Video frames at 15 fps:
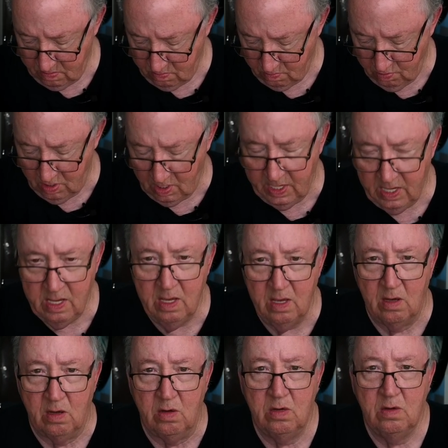really
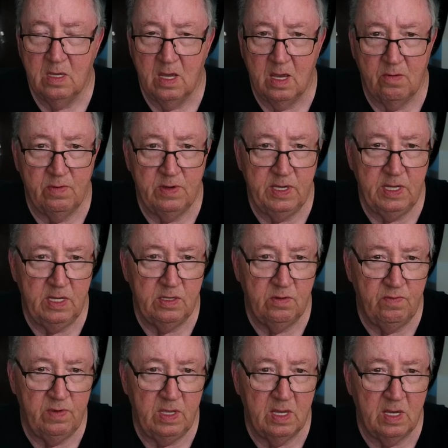ill, I would need the
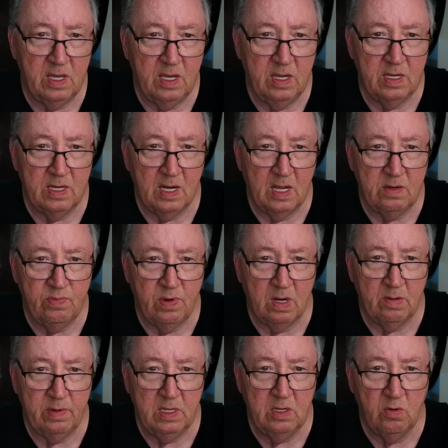VA and I'd
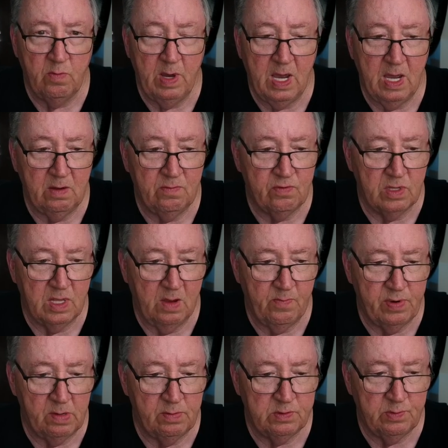probably go back for that
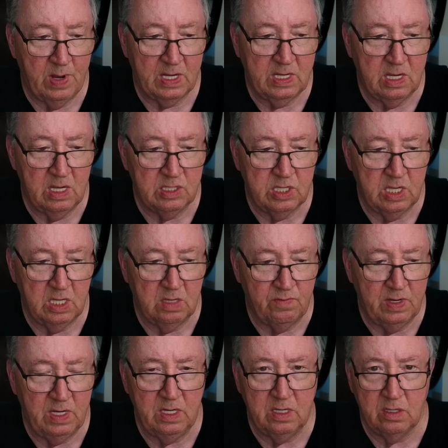purpose. But I can't think of
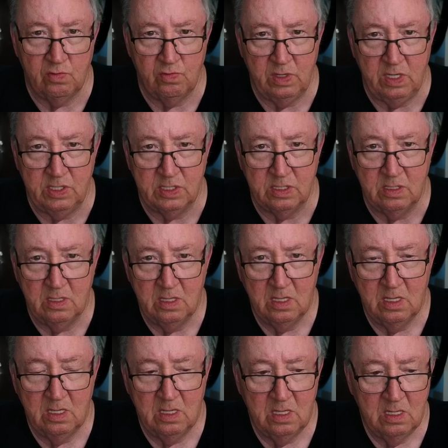any other reason
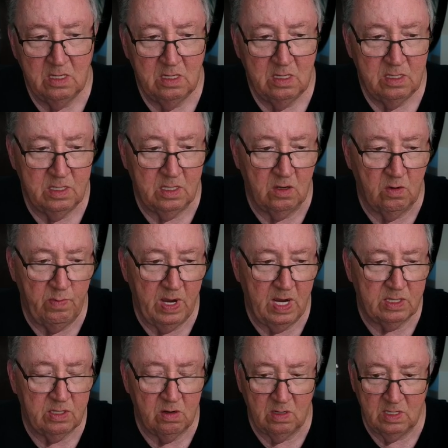to go
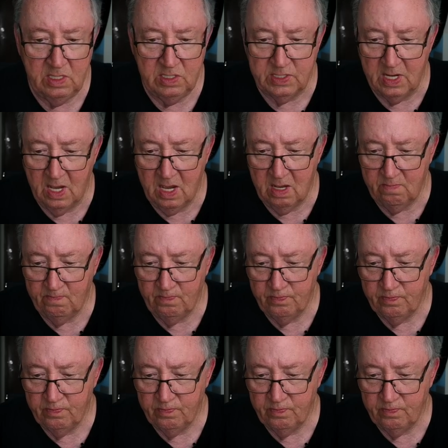back there, at least not